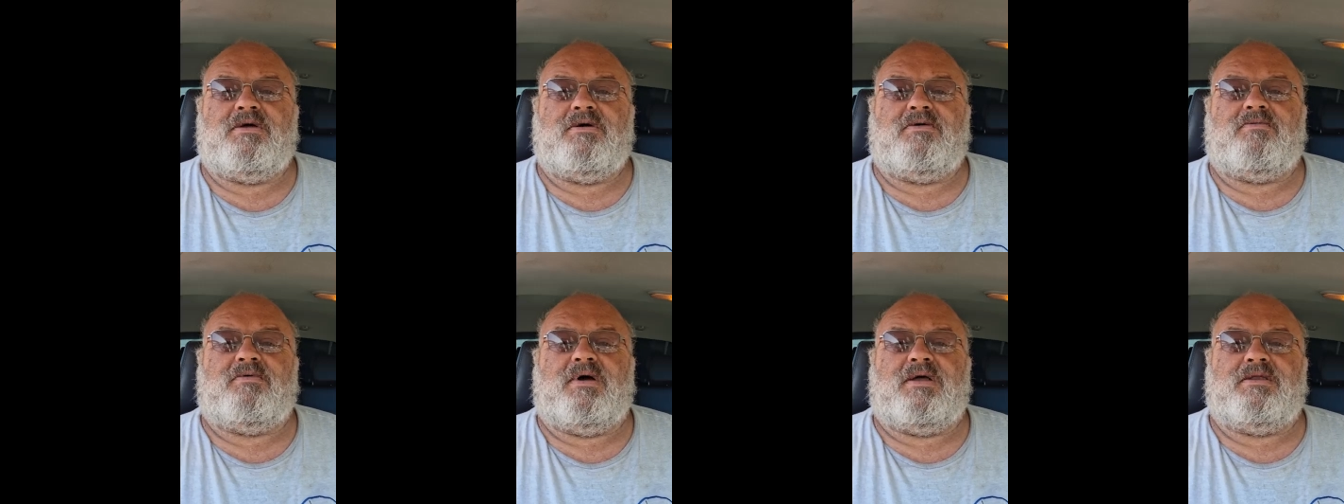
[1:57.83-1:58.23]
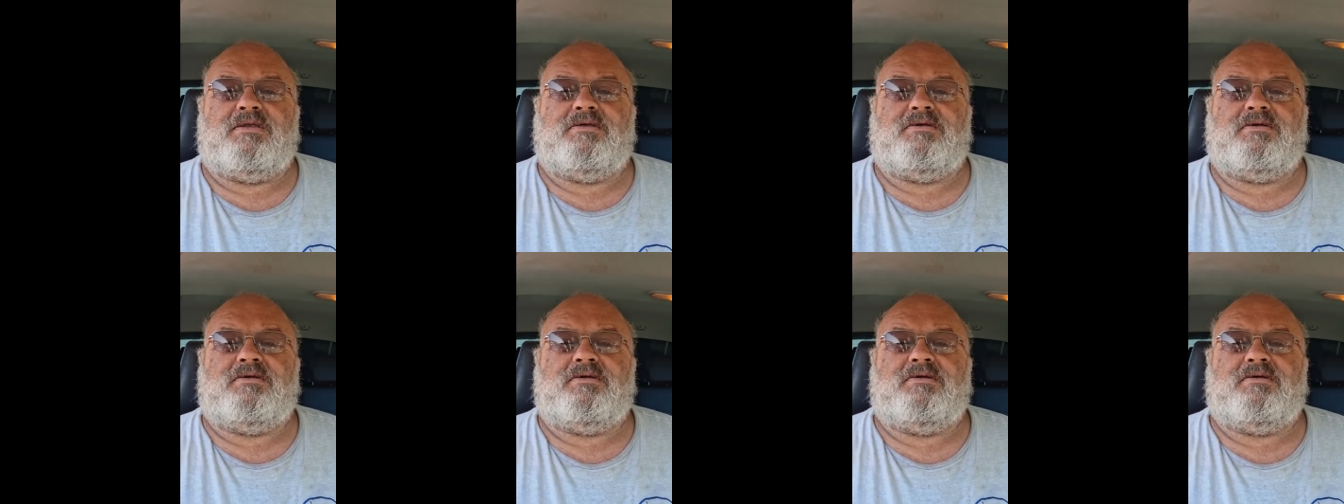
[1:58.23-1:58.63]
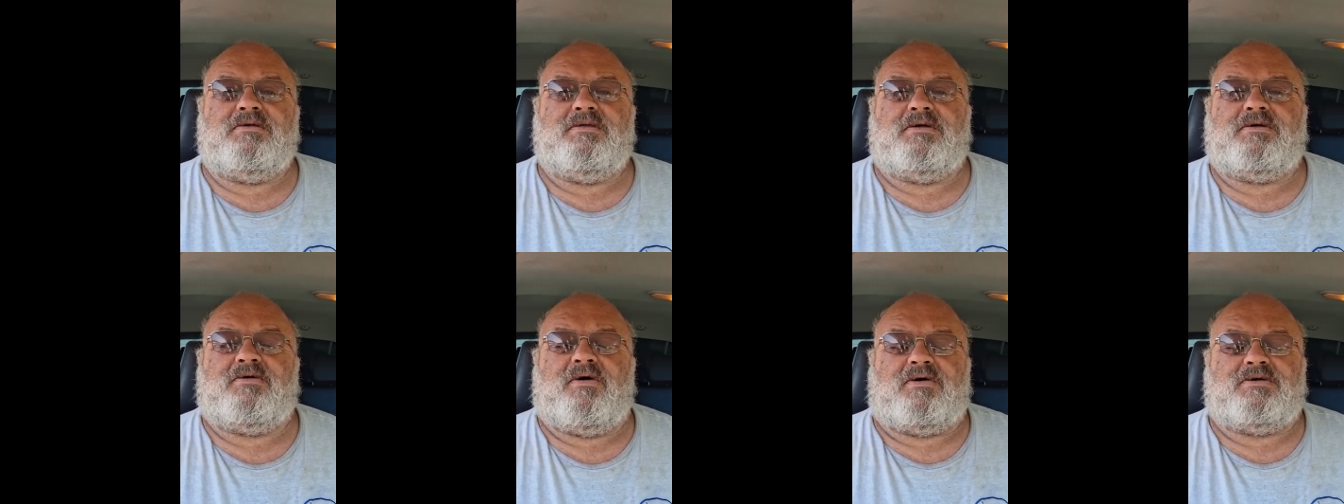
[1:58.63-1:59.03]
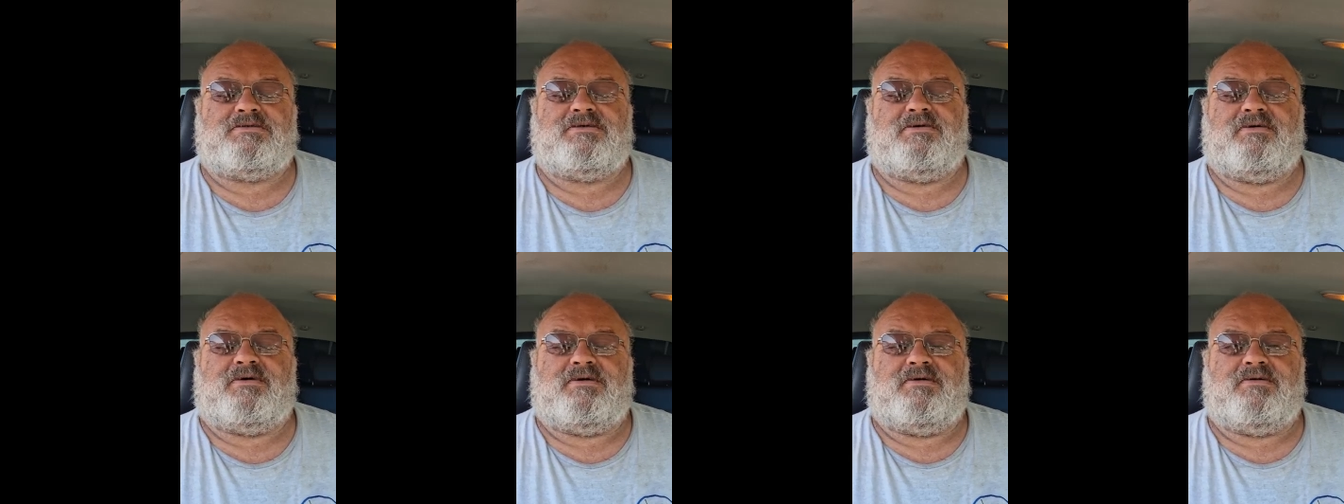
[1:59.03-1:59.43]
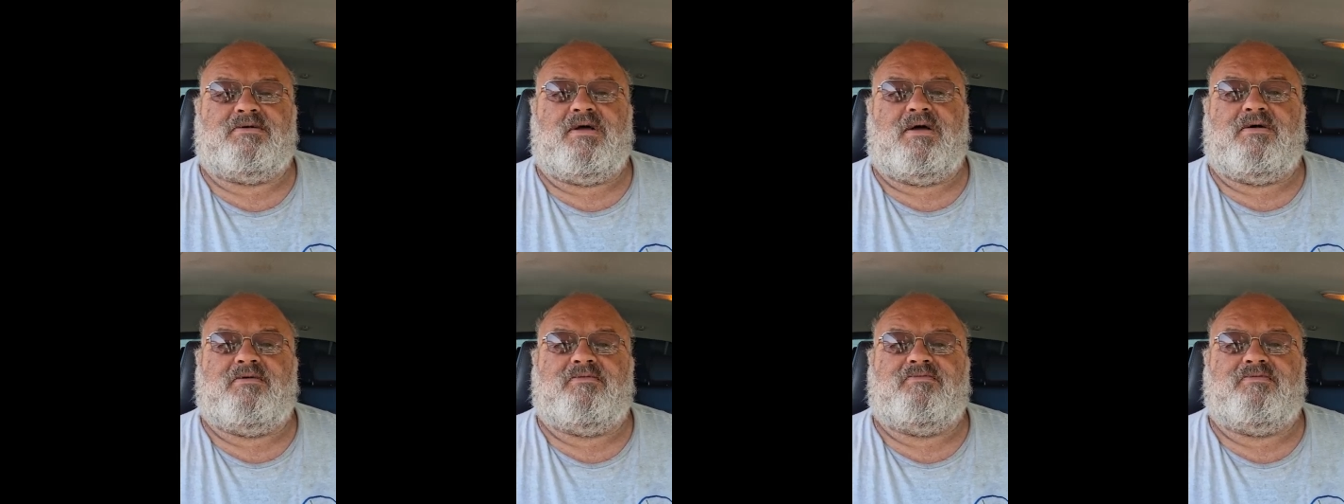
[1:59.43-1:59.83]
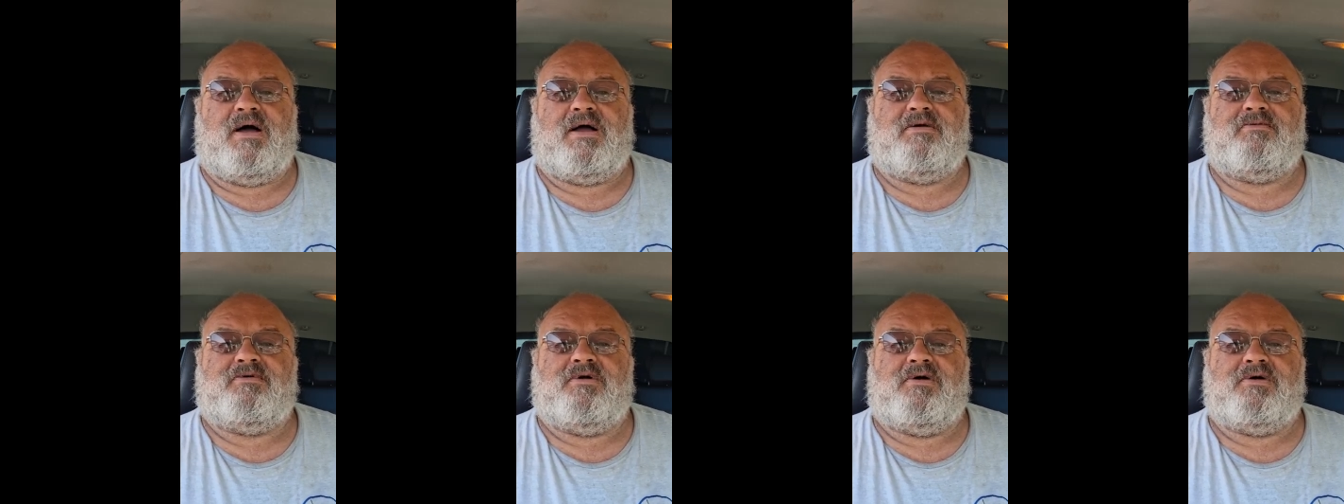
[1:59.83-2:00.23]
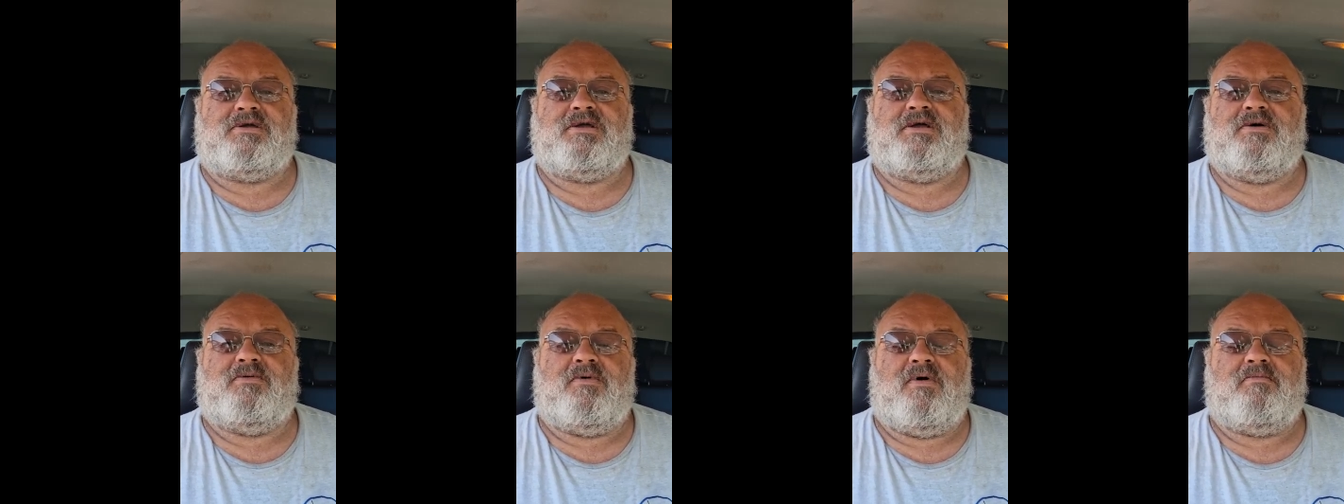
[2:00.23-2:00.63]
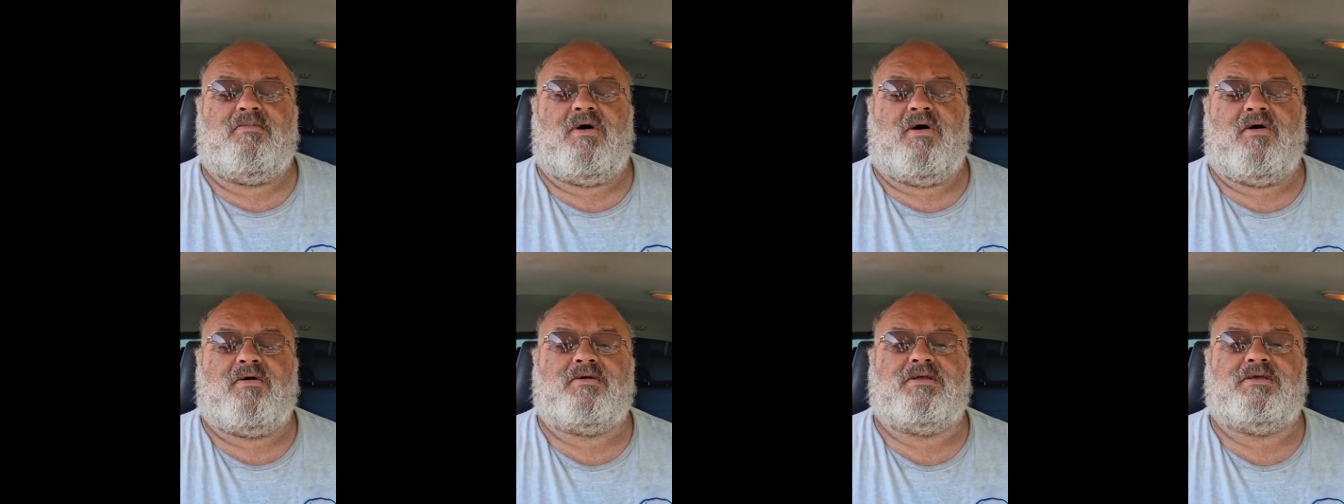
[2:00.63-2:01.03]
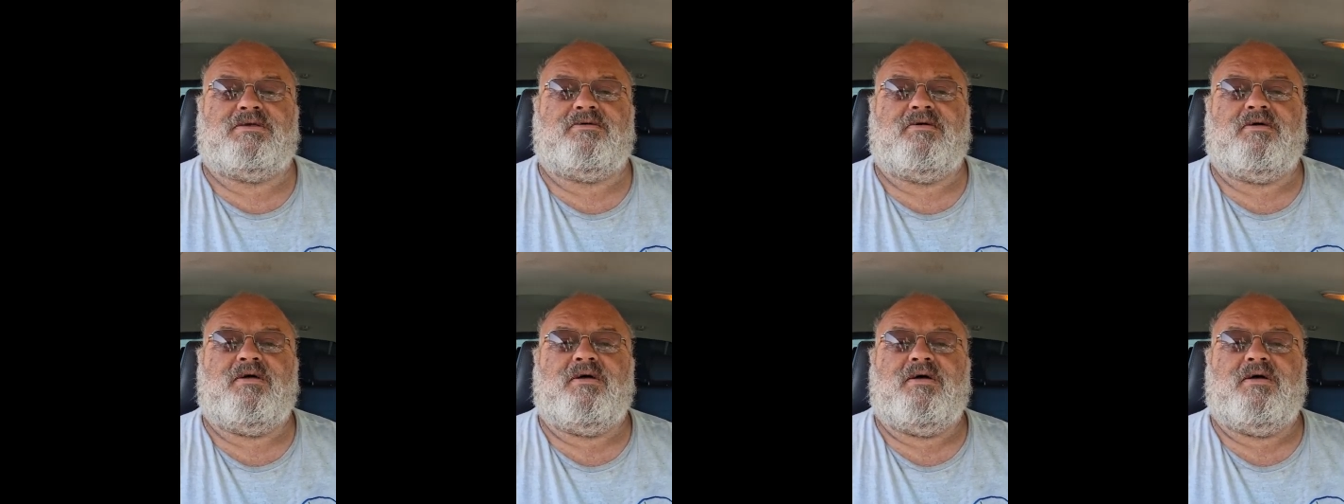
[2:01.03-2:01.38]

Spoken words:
when the cost of Iroko or mahogany is